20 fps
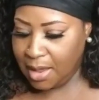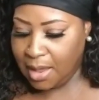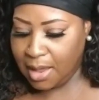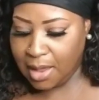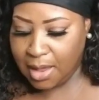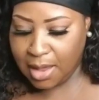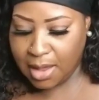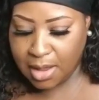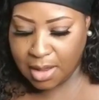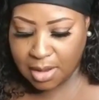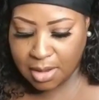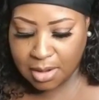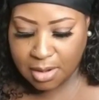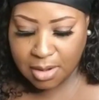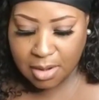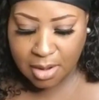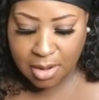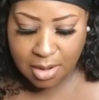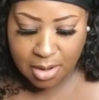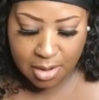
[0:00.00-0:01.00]

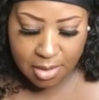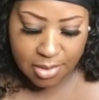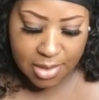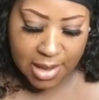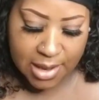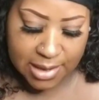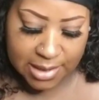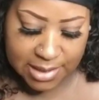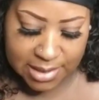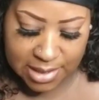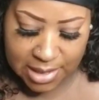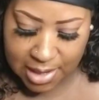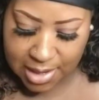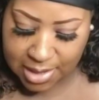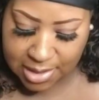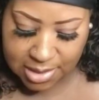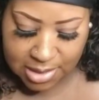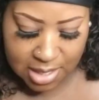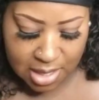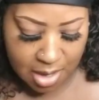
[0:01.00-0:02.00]
And that's
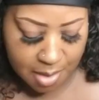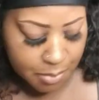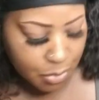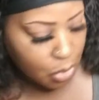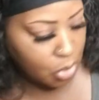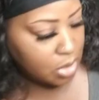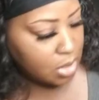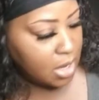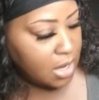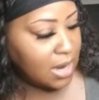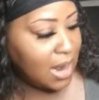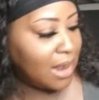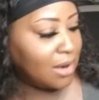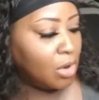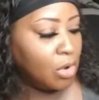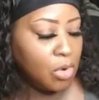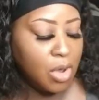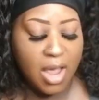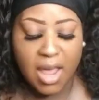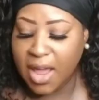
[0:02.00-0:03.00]
it. And I
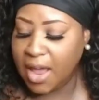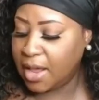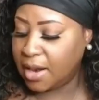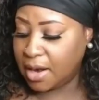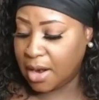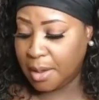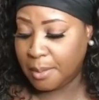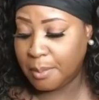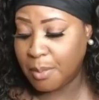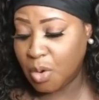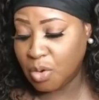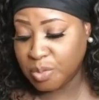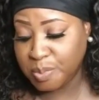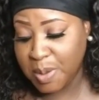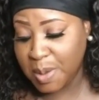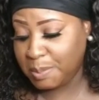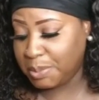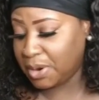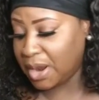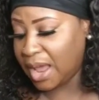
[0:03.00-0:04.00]
don't add, now most
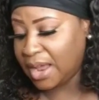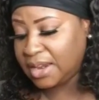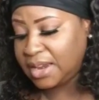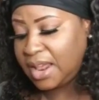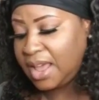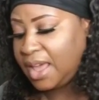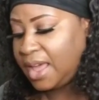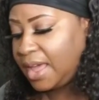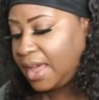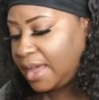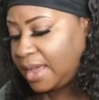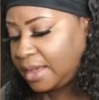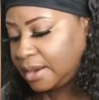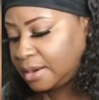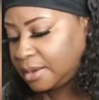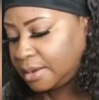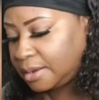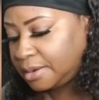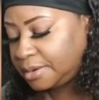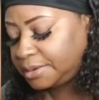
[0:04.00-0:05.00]
people like to
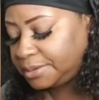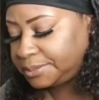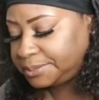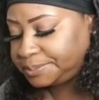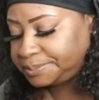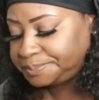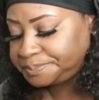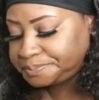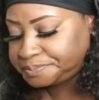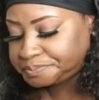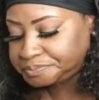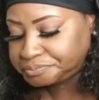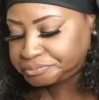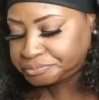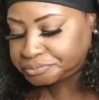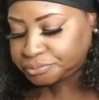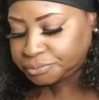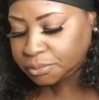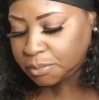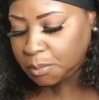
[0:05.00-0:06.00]
add
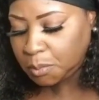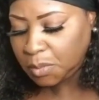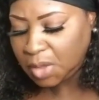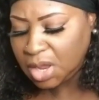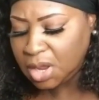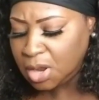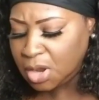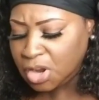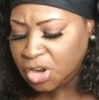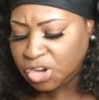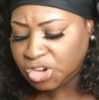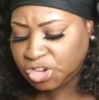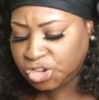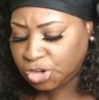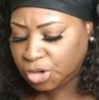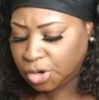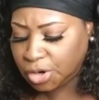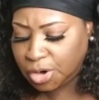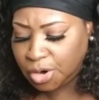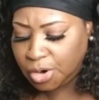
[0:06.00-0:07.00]

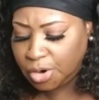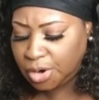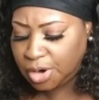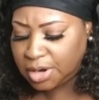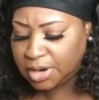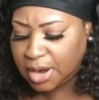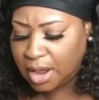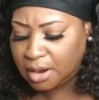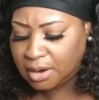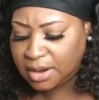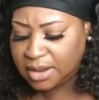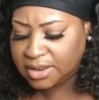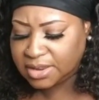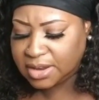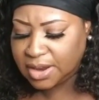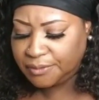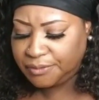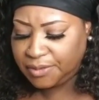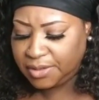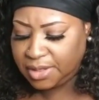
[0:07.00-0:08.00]
sugar and all that
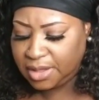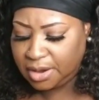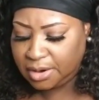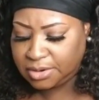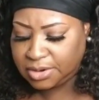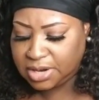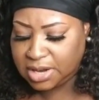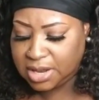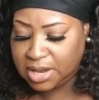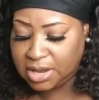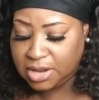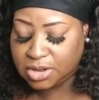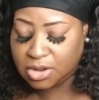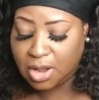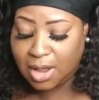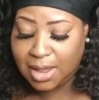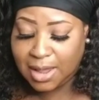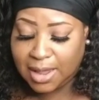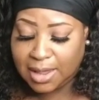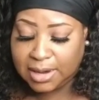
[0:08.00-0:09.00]
stuff in their teas or
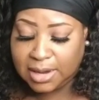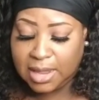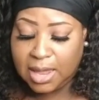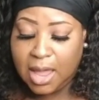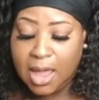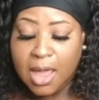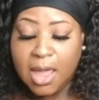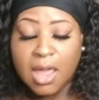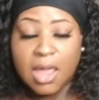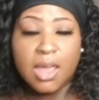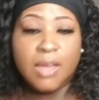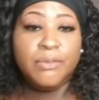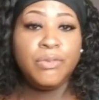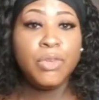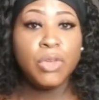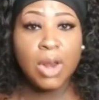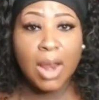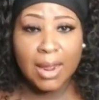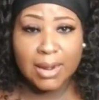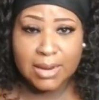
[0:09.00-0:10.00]
honey. If
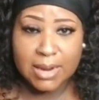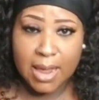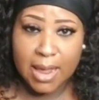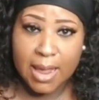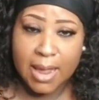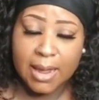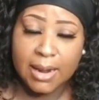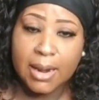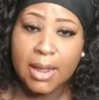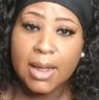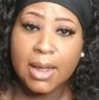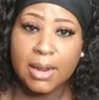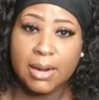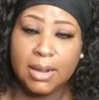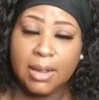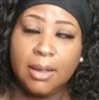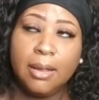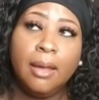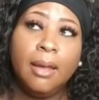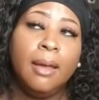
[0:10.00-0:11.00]
you like to add
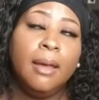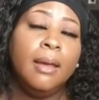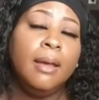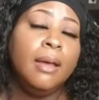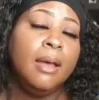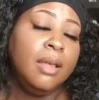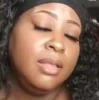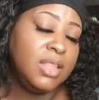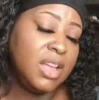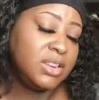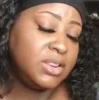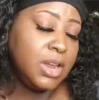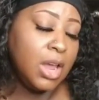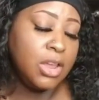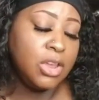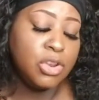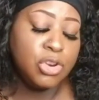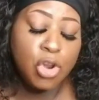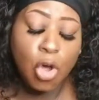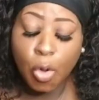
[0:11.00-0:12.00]
honey, they tell
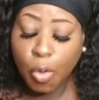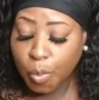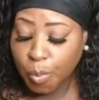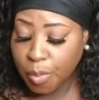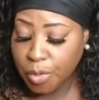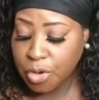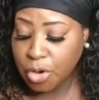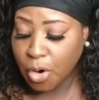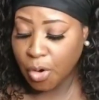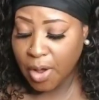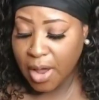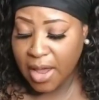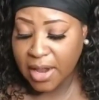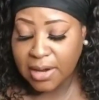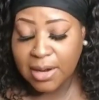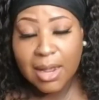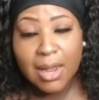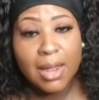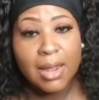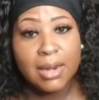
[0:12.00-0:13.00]
you don't,
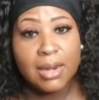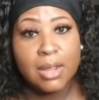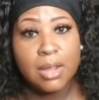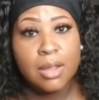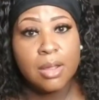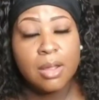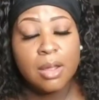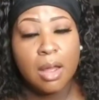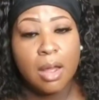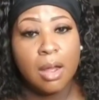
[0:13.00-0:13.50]
add the honey